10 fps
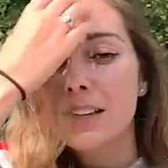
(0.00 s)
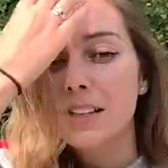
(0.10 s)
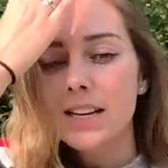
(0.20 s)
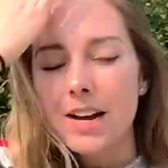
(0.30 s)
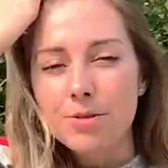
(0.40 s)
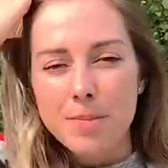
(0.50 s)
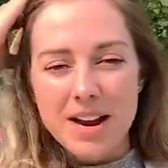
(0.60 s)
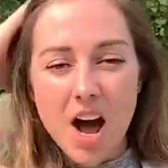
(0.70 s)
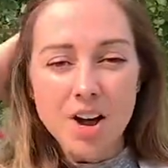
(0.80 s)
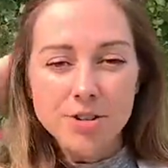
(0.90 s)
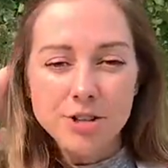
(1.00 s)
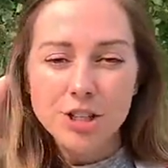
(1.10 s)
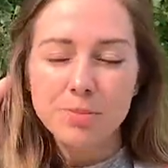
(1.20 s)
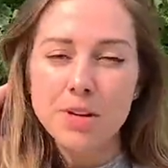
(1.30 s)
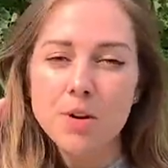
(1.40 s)
The land remained under
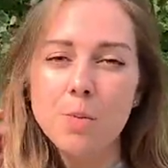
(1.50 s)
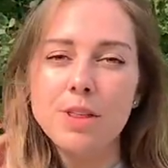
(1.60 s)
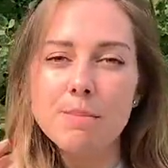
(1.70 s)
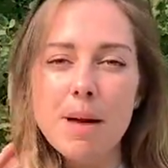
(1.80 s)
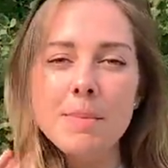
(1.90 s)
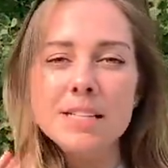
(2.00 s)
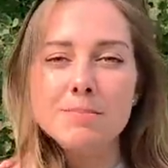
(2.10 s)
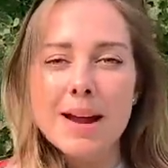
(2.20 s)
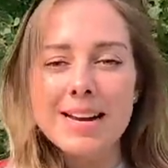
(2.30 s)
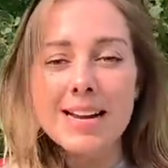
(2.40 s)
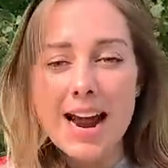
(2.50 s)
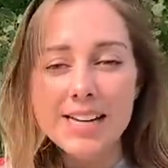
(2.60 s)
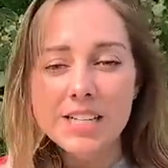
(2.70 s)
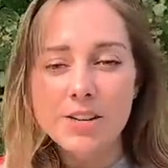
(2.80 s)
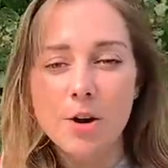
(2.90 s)
dispute, with amendments made in
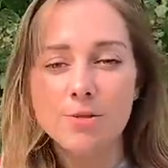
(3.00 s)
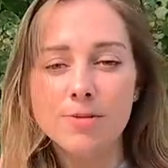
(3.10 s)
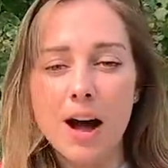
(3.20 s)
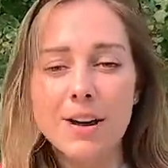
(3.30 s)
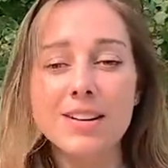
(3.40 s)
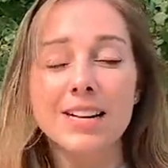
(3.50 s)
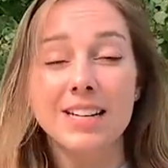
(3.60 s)
1805,